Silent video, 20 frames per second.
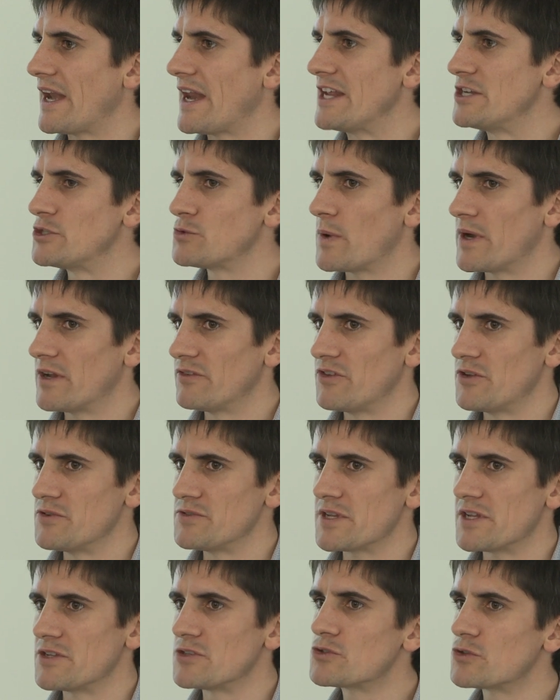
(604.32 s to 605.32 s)
at each one of
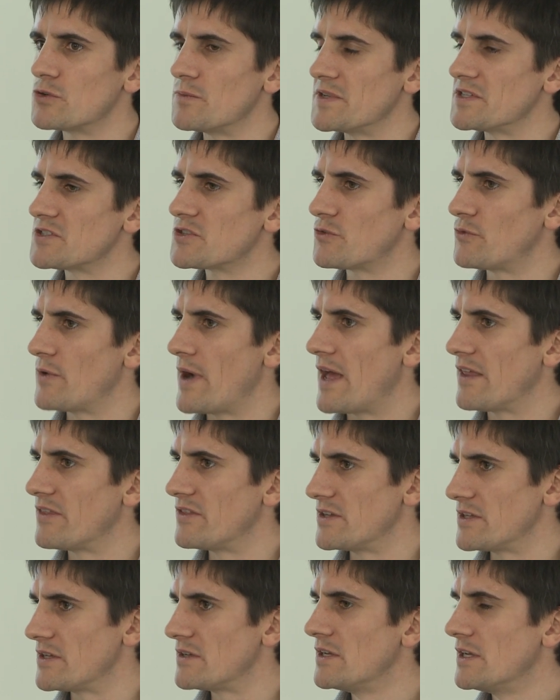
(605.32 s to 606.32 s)
those instruments
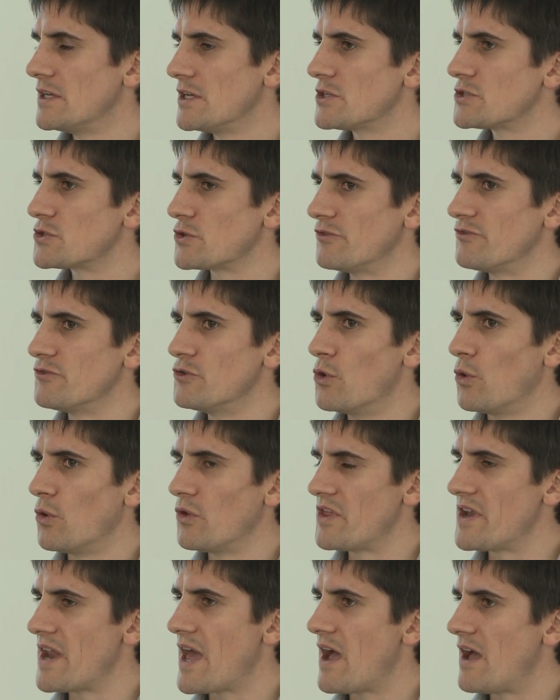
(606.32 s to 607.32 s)
throughout the sort of
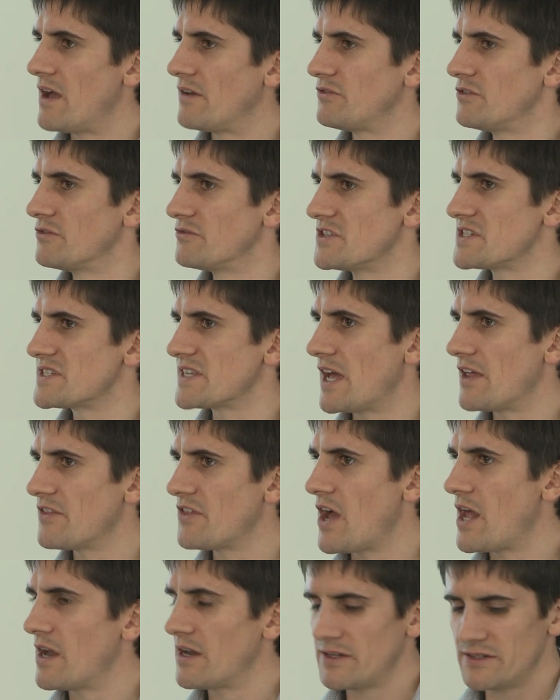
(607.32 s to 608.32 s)
northern half of the
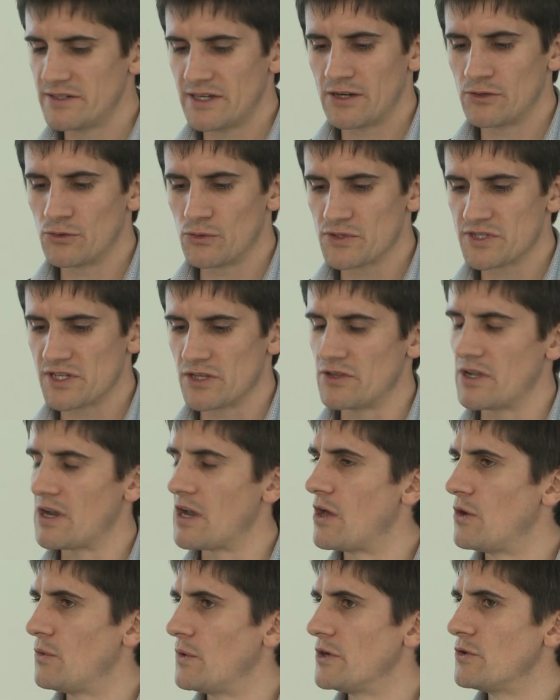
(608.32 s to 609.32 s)
South Island and also the
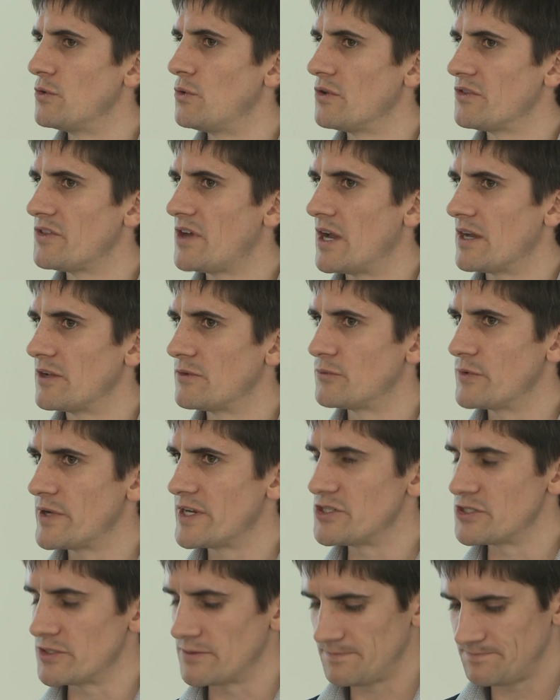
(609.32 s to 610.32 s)
lower North Island
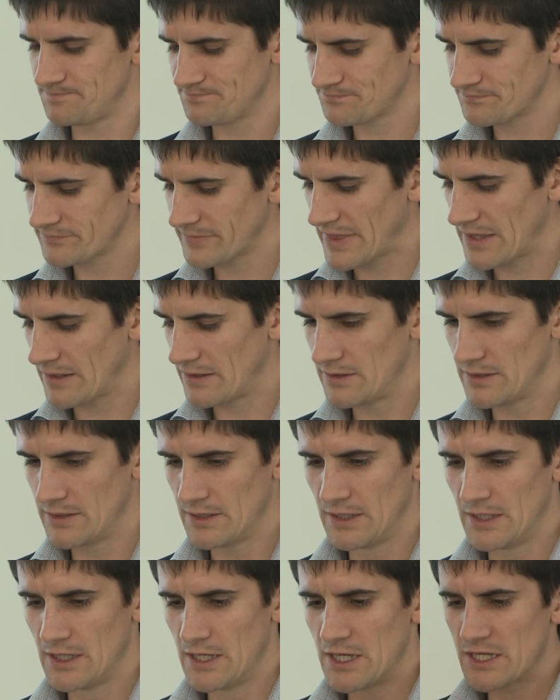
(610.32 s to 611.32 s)
region.
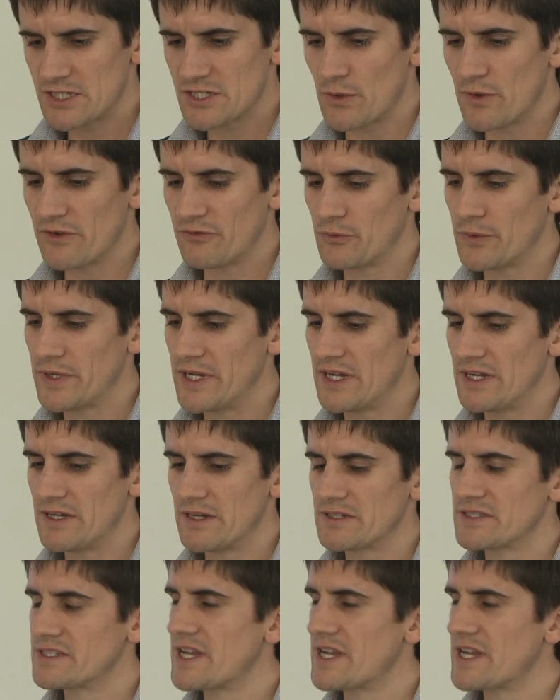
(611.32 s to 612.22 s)
So if we